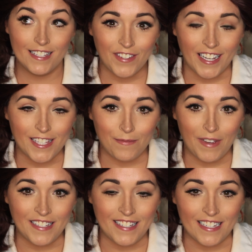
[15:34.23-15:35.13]
Got some
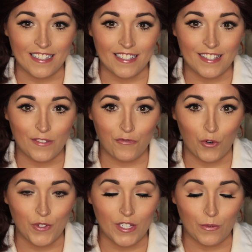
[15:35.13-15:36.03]
ideas for
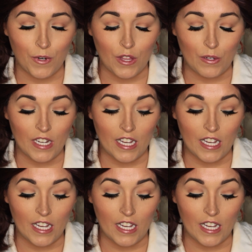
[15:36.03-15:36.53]
D23,